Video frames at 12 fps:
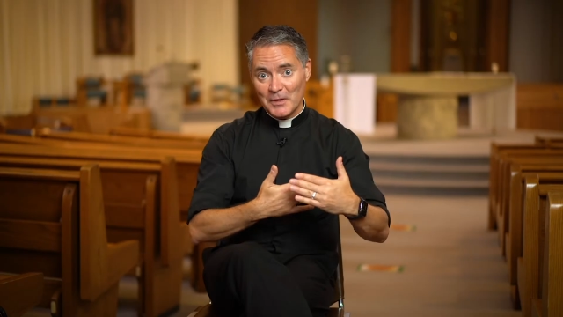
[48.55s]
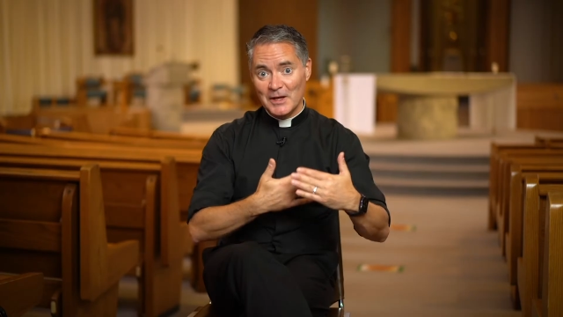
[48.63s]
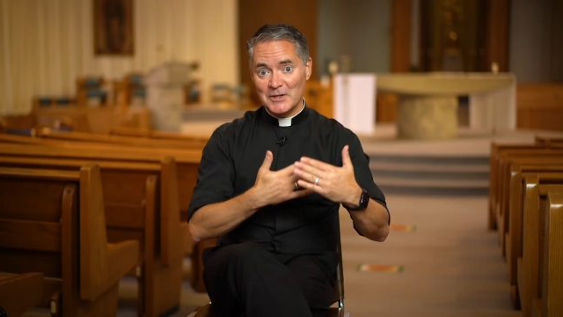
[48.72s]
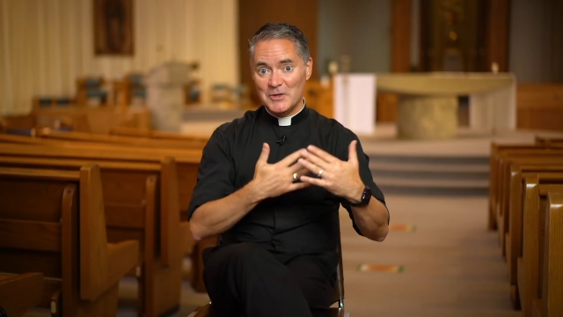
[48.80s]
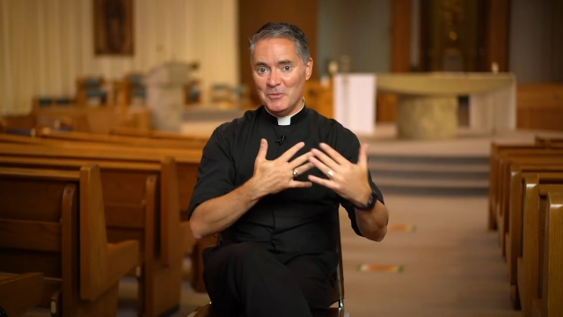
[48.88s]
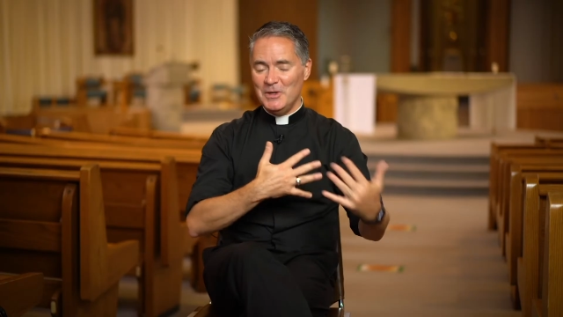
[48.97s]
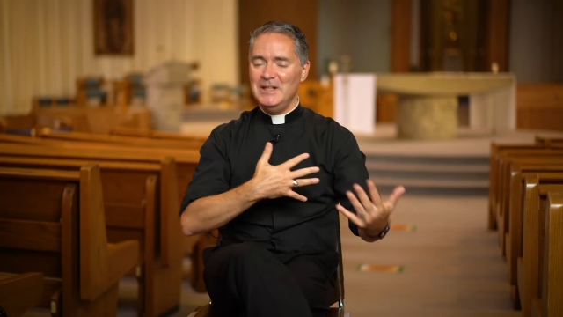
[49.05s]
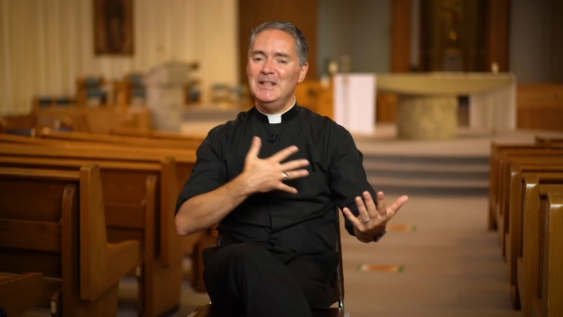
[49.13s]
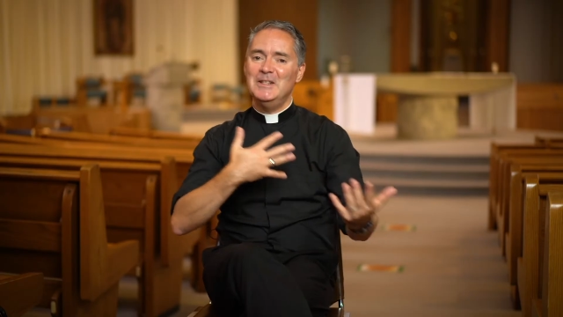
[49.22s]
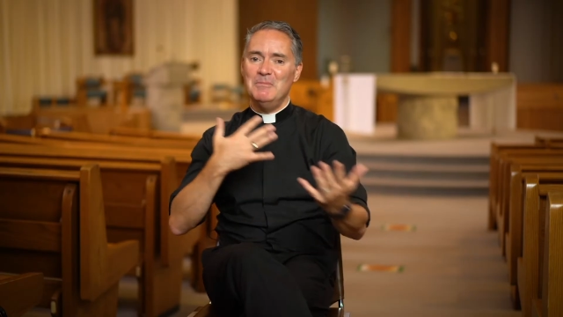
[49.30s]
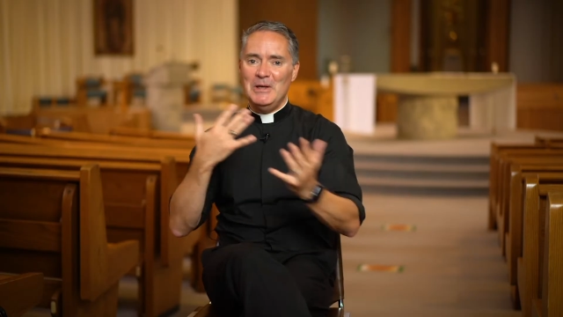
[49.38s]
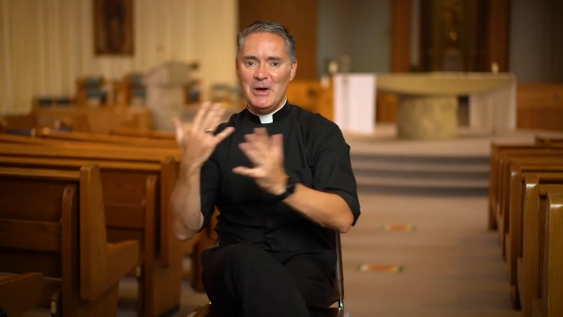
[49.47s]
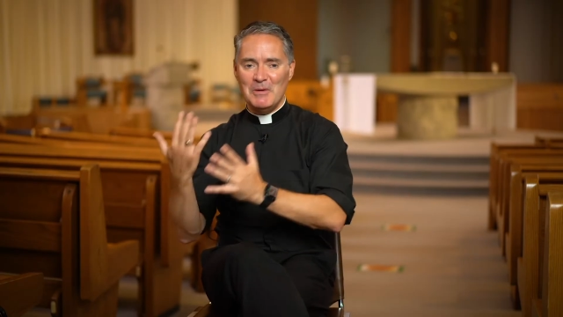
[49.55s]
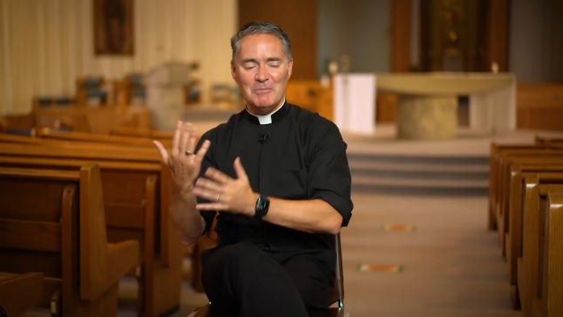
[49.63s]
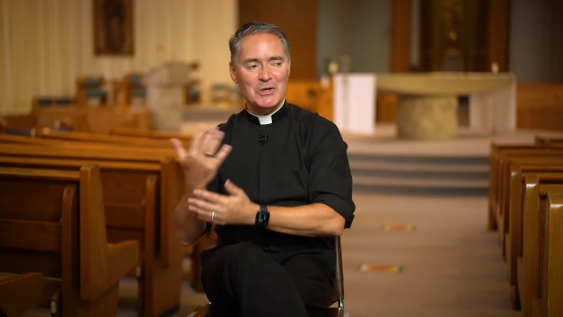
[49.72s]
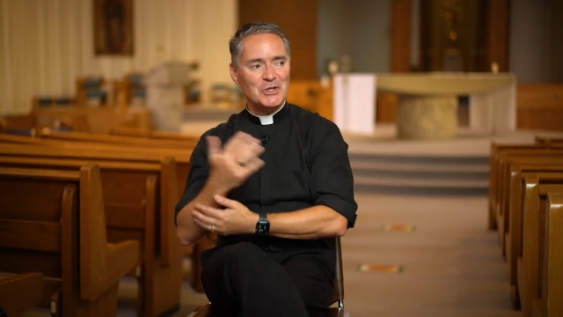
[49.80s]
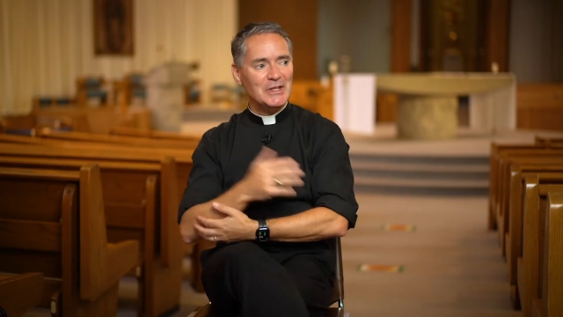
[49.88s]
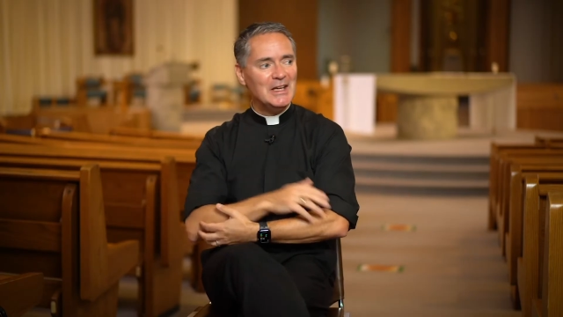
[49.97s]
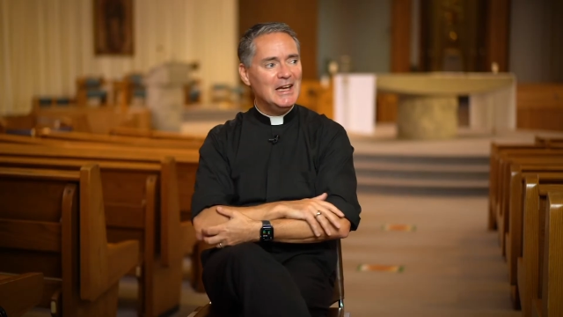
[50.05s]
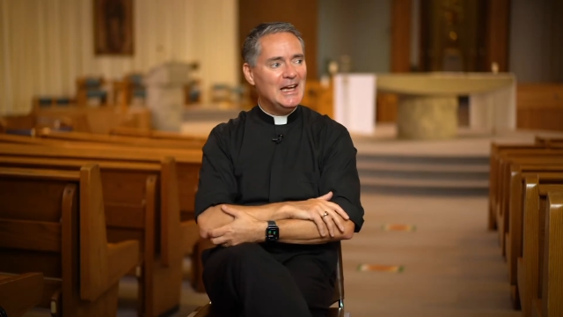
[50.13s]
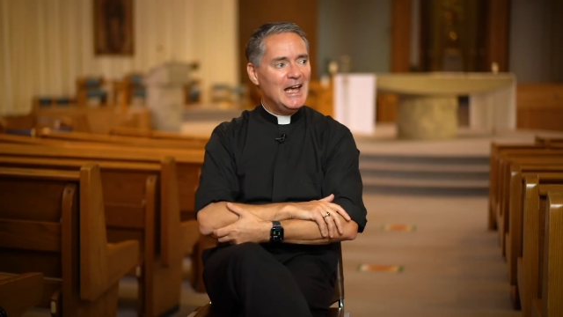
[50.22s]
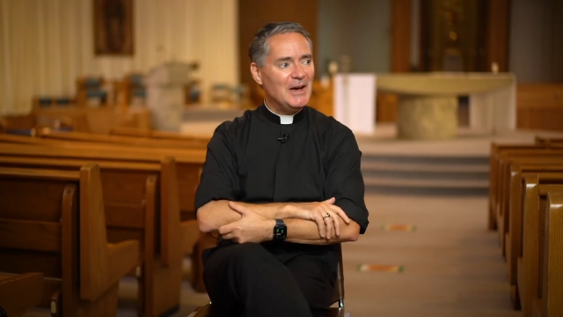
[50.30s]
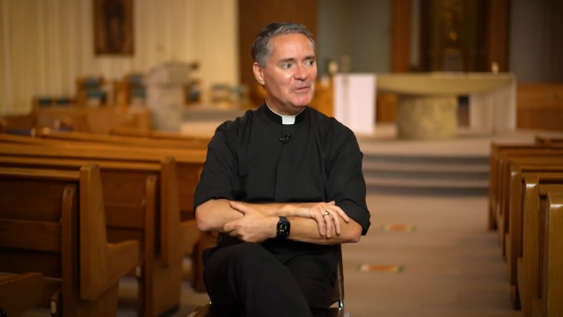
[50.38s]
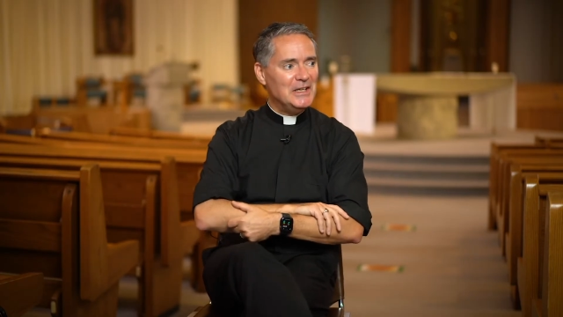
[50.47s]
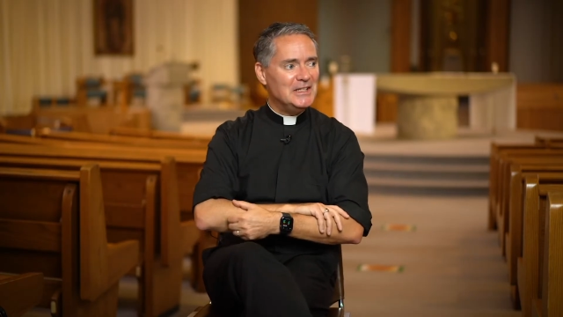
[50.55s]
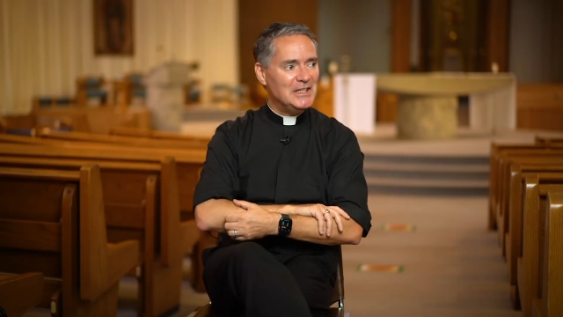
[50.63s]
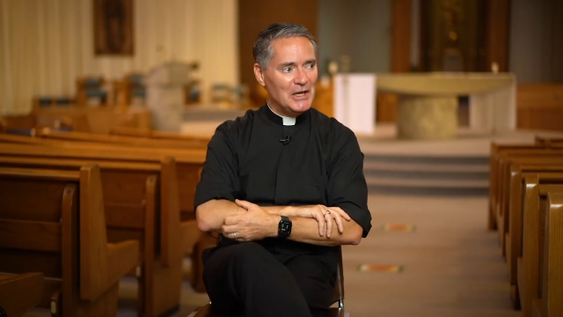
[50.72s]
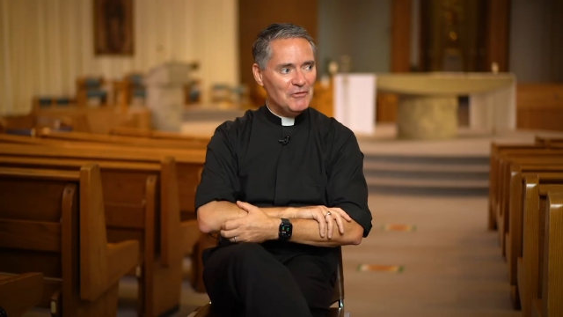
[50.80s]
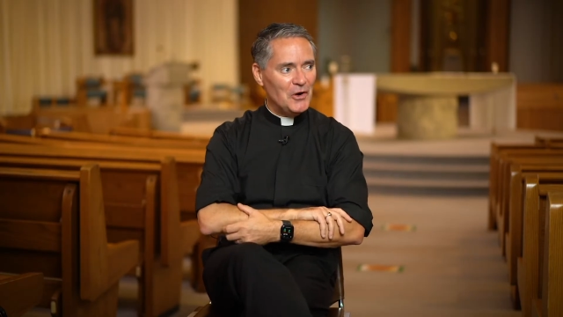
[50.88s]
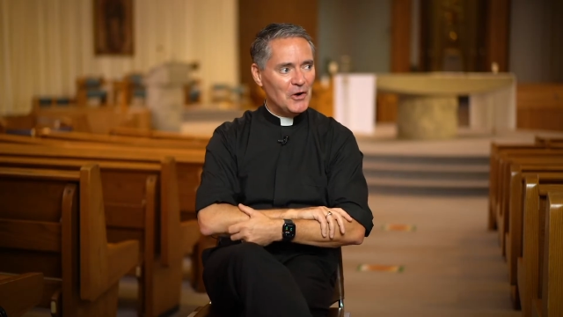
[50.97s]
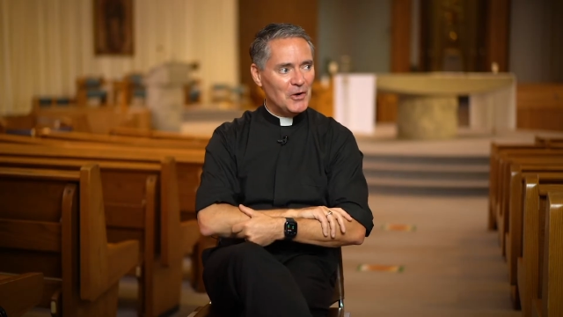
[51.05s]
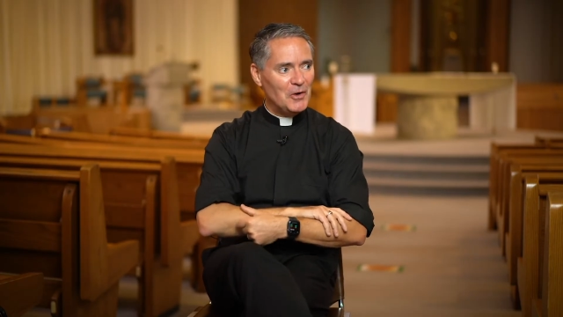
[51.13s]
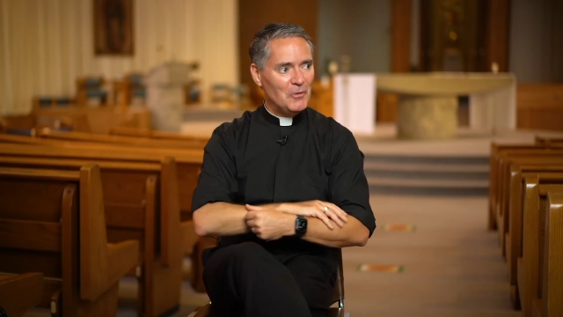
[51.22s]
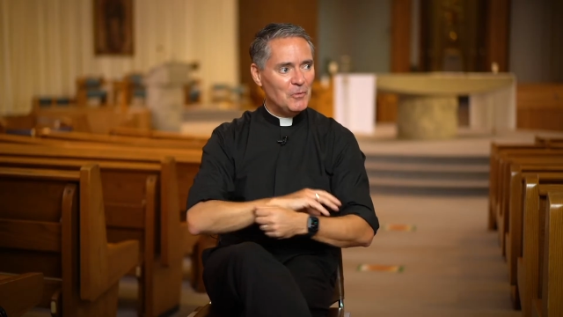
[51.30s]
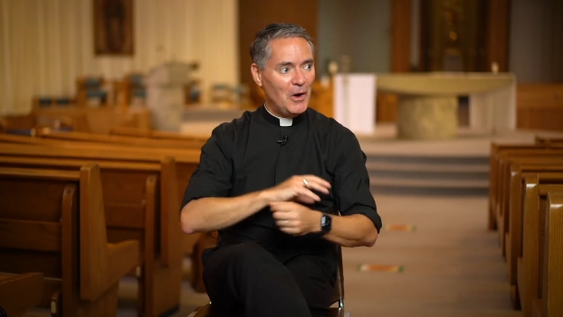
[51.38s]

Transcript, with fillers: And so we need to be on mission, and we need to give our,